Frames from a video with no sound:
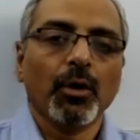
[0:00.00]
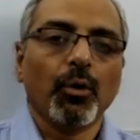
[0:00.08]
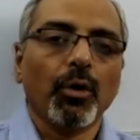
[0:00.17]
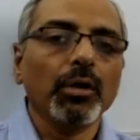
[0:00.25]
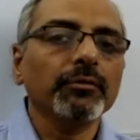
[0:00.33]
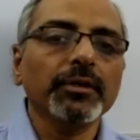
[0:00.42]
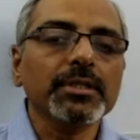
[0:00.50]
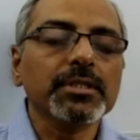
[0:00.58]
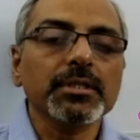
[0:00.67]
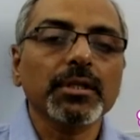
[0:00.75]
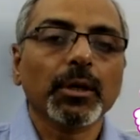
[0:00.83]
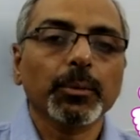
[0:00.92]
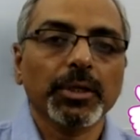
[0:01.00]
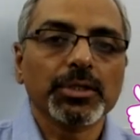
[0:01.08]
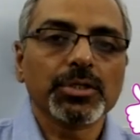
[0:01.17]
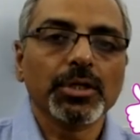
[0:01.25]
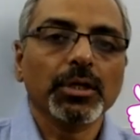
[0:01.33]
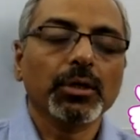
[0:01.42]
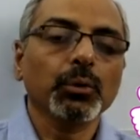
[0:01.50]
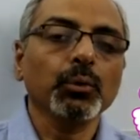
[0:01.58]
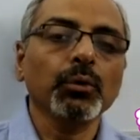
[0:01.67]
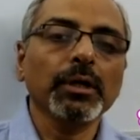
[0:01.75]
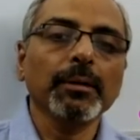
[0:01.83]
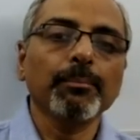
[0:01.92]
Always in the question,
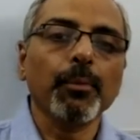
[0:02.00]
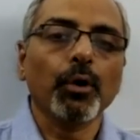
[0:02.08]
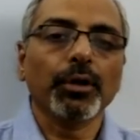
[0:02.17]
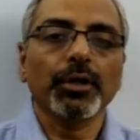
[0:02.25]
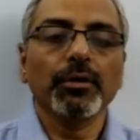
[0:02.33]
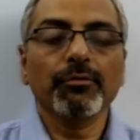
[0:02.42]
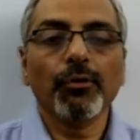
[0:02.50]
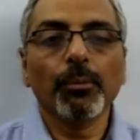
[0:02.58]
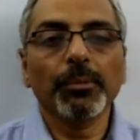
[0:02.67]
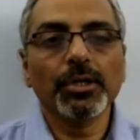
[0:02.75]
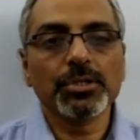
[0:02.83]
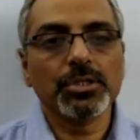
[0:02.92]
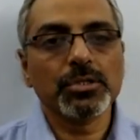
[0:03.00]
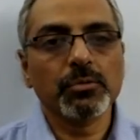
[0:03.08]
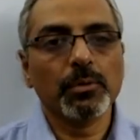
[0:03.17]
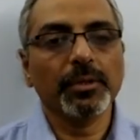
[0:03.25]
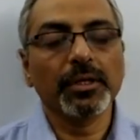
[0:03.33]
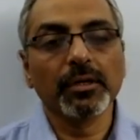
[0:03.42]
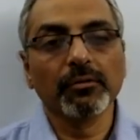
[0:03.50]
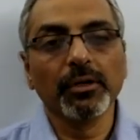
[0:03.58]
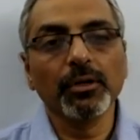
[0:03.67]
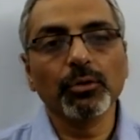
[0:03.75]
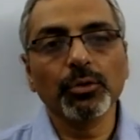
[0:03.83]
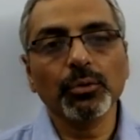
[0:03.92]
two important informations will be given
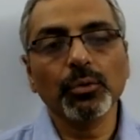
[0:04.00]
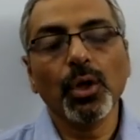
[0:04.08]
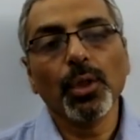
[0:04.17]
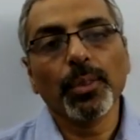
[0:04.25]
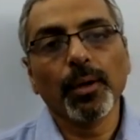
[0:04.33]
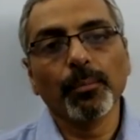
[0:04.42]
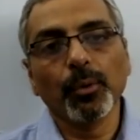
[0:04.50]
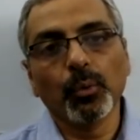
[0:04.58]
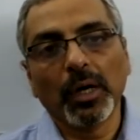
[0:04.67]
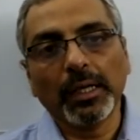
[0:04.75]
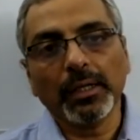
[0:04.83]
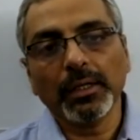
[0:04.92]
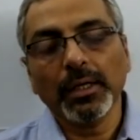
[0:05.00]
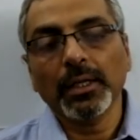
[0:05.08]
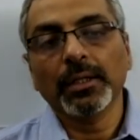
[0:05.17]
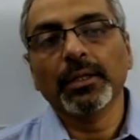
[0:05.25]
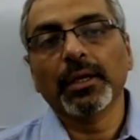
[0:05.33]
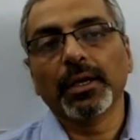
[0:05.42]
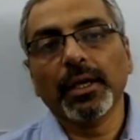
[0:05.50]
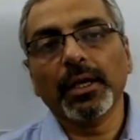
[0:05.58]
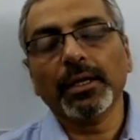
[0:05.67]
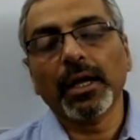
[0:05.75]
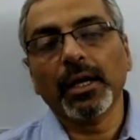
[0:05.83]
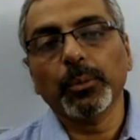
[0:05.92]
to you. Number one, the
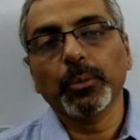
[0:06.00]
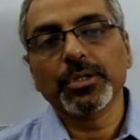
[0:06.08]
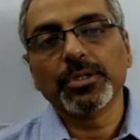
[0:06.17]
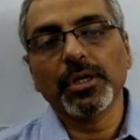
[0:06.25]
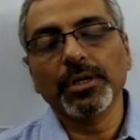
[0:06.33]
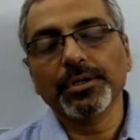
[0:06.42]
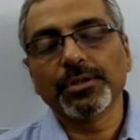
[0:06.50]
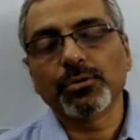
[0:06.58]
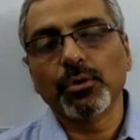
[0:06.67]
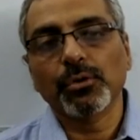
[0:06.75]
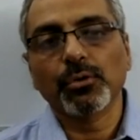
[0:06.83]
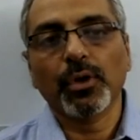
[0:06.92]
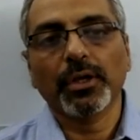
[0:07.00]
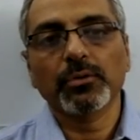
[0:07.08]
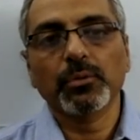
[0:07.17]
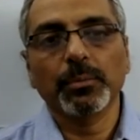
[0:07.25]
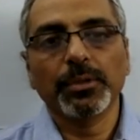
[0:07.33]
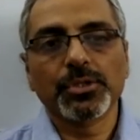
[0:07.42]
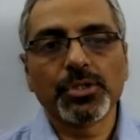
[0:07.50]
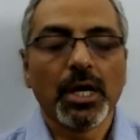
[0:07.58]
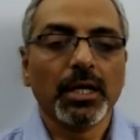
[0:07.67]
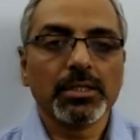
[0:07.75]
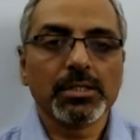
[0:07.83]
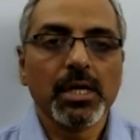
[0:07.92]
rate at which the interest on drawings will be
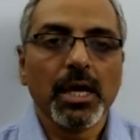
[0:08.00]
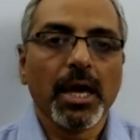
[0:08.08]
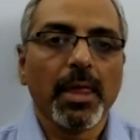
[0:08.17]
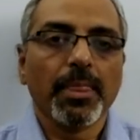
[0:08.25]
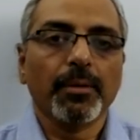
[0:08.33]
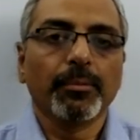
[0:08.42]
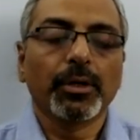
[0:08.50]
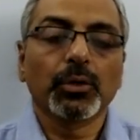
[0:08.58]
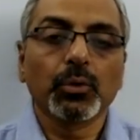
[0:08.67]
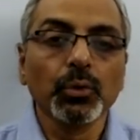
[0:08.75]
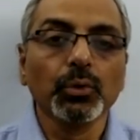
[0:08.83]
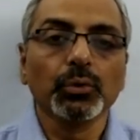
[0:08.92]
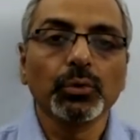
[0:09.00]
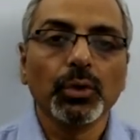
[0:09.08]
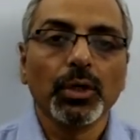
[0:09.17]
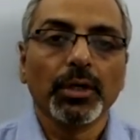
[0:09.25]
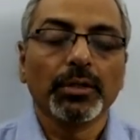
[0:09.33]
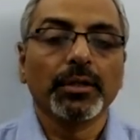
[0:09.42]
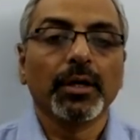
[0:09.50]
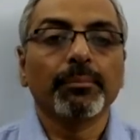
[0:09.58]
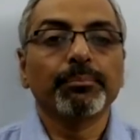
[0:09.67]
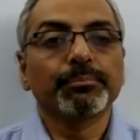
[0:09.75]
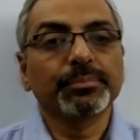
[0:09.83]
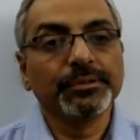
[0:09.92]
charged, and number two, the
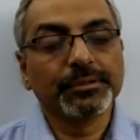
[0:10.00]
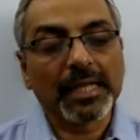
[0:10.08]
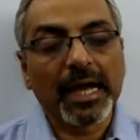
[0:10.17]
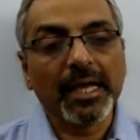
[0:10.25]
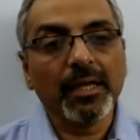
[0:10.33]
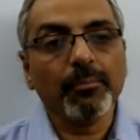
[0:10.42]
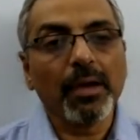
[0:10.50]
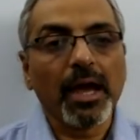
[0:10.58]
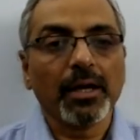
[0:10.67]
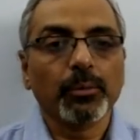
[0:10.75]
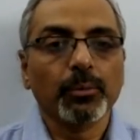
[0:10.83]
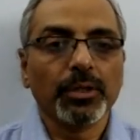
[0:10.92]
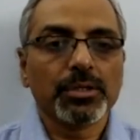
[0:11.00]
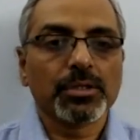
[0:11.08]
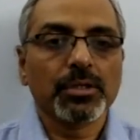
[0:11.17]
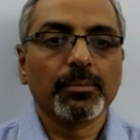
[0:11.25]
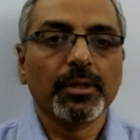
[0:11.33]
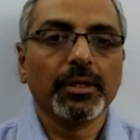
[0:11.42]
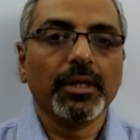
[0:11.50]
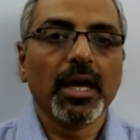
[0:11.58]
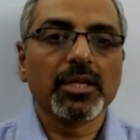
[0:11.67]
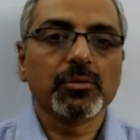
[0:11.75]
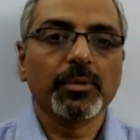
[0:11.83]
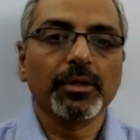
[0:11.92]
time at which the money
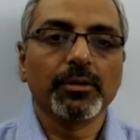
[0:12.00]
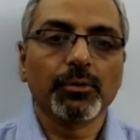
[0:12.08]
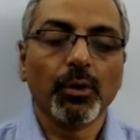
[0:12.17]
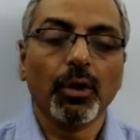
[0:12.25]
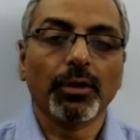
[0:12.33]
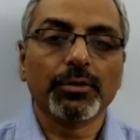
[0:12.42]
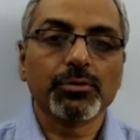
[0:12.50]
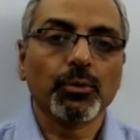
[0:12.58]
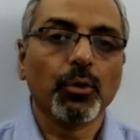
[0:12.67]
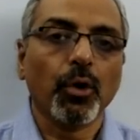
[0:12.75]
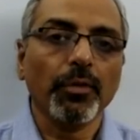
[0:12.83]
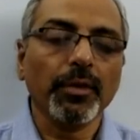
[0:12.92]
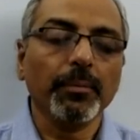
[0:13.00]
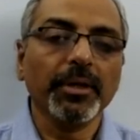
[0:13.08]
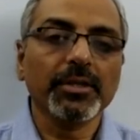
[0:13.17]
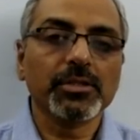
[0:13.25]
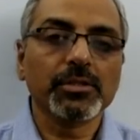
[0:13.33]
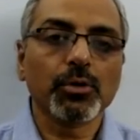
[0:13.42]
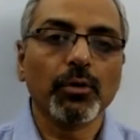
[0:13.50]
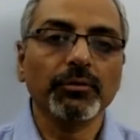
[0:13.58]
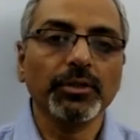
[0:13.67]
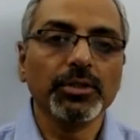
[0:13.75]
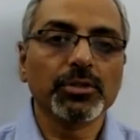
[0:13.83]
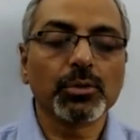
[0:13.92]
has been drawn. So on the basis of
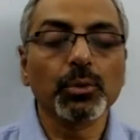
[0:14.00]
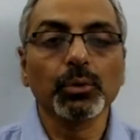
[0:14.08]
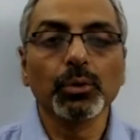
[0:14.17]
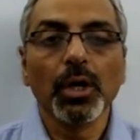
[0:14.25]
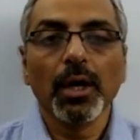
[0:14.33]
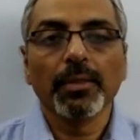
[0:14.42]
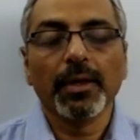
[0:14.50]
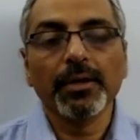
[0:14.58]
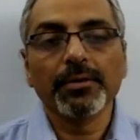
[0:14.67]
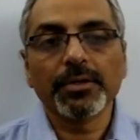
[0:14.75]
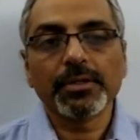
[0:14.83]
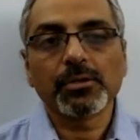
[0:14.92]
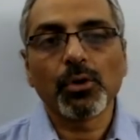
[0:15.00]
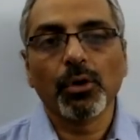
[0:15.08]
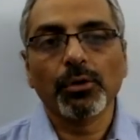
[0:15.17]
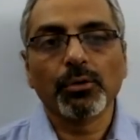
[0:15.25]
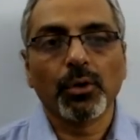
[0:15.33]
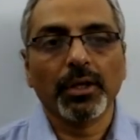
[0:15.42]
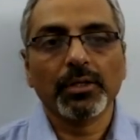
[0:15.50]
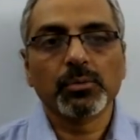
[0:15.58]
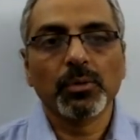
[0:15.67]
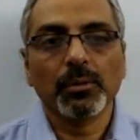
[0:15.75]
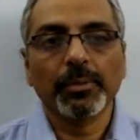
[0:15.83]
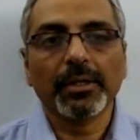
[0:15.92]
these two, the interest on drawings
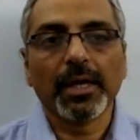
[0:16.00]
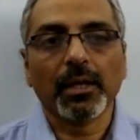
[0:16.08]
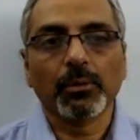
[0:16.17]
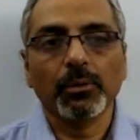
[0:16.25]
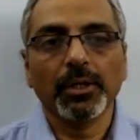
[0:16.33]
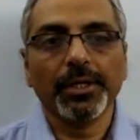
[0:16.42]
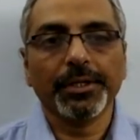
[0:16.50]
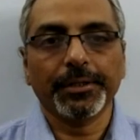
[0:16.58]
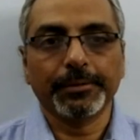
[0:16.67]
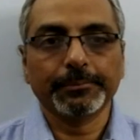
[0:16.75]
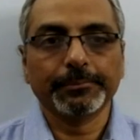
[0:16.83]
will be calculated.